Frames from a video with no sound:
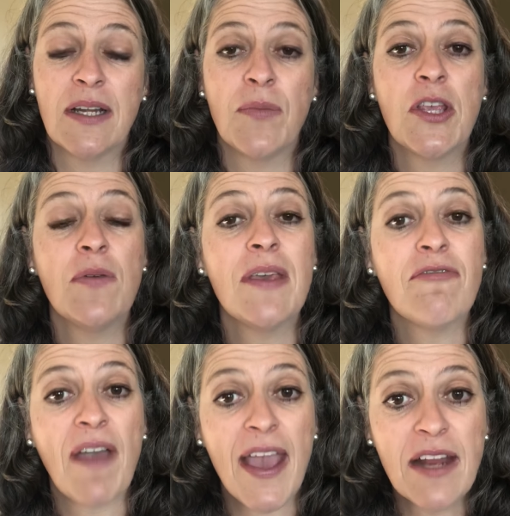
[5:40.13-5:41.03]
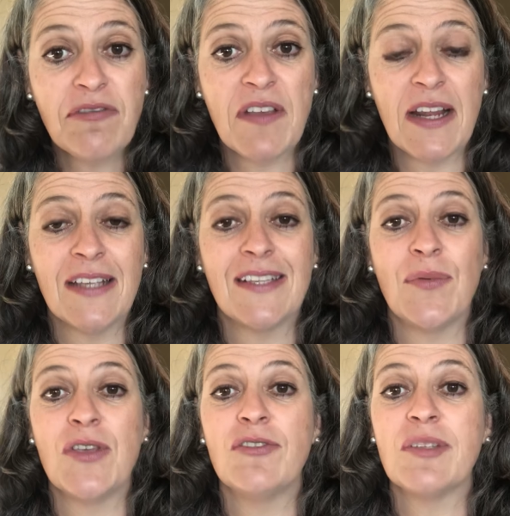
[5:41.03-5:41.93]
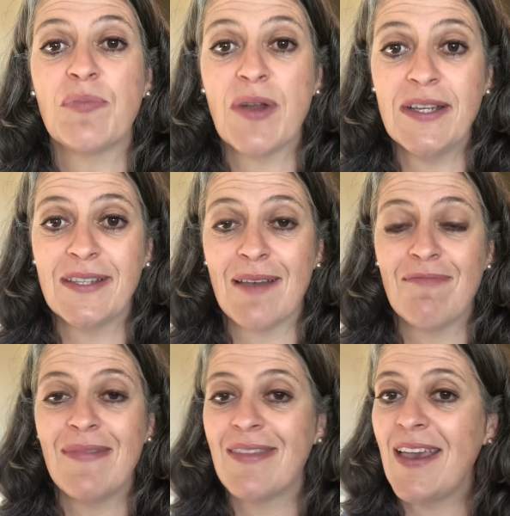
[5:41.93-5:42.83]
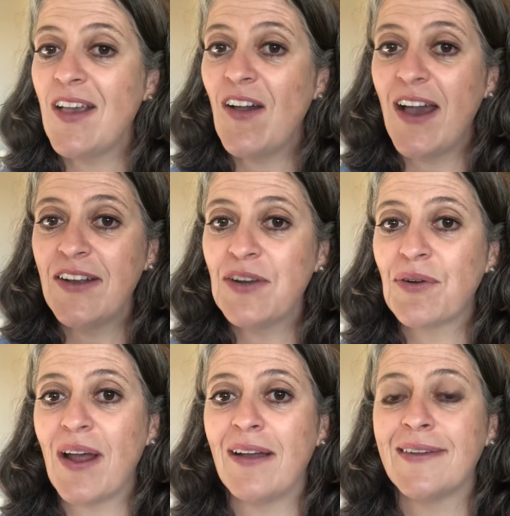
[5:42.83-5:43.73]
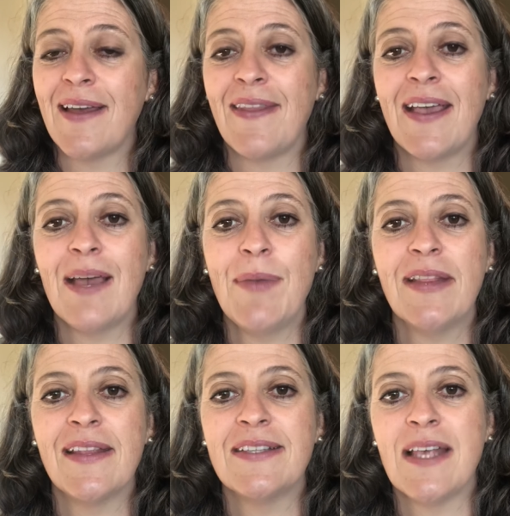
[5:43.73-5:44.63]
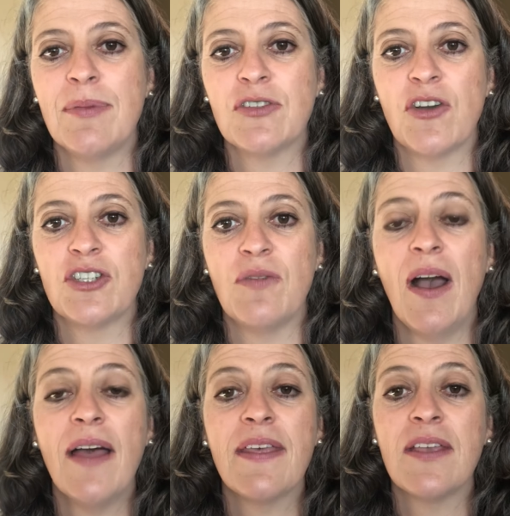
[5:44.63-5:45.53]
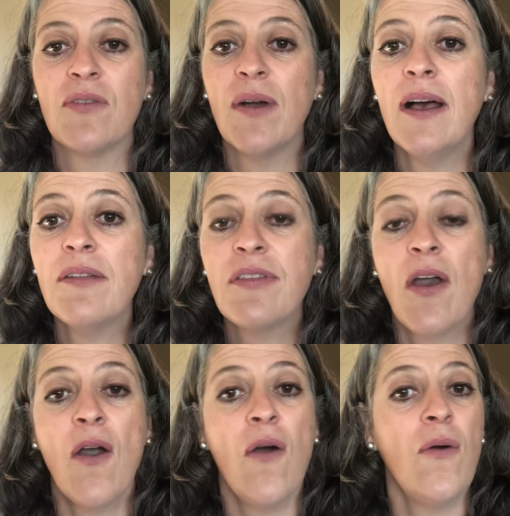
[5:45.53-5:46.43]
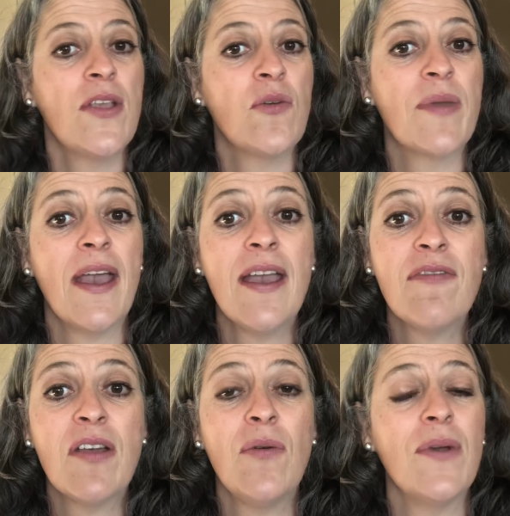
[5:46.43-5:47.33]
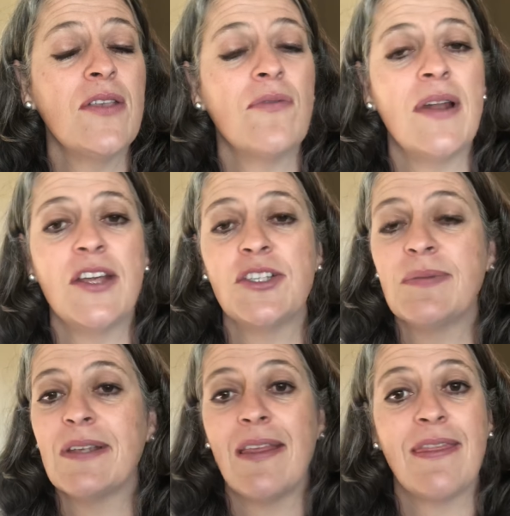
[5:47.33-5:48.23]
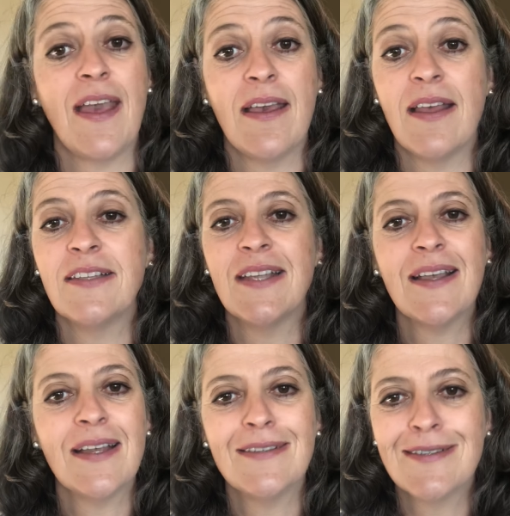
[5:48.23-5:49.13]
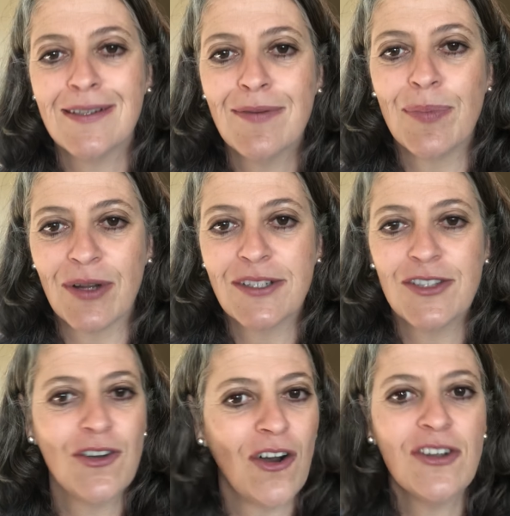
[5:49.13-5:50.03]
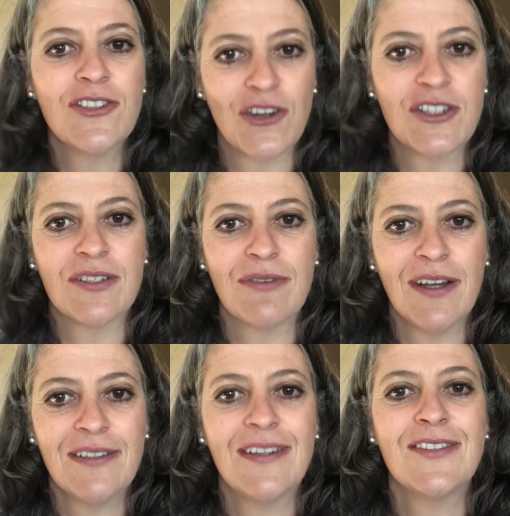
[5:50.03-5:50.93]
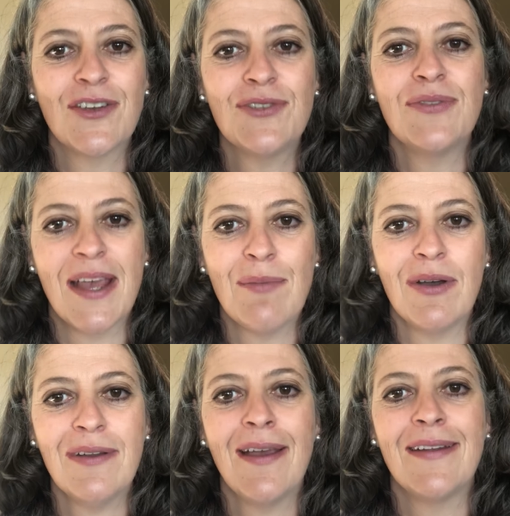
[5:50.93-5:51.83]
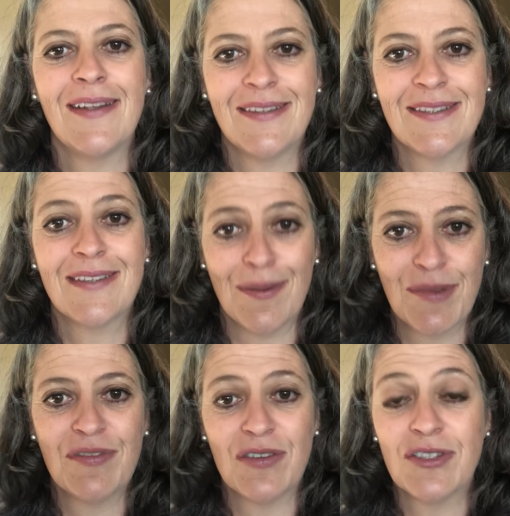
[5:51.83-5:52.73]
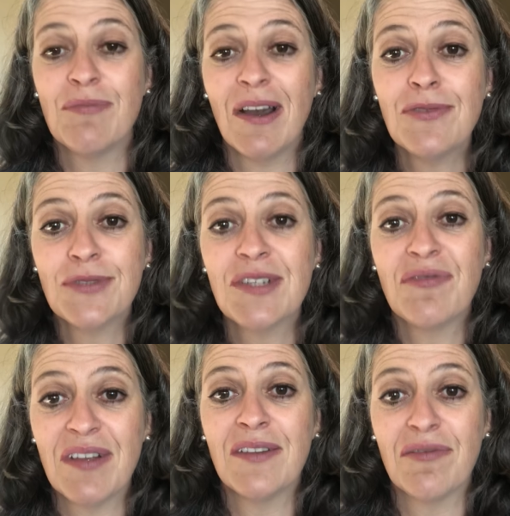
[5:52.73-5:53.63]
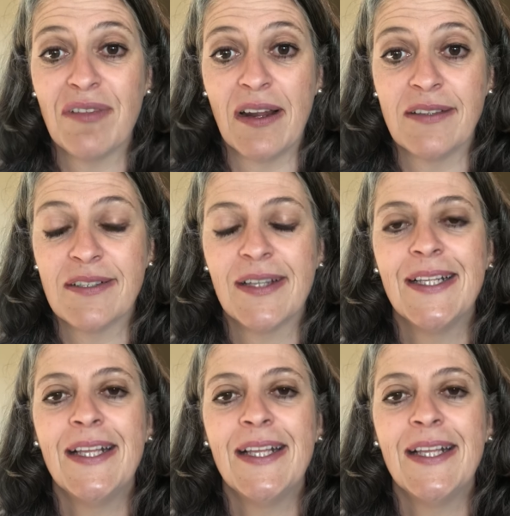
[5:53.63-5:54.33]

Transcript: And when you evade feelings and when you suppress them, they go underground and they come out and they sabotage you, either in your health or in your behavior or in your relationships. It's like a silver bullet. You can't dodge it, right? It's got your name on and it's coming for you. So you might as well just feel the feelings.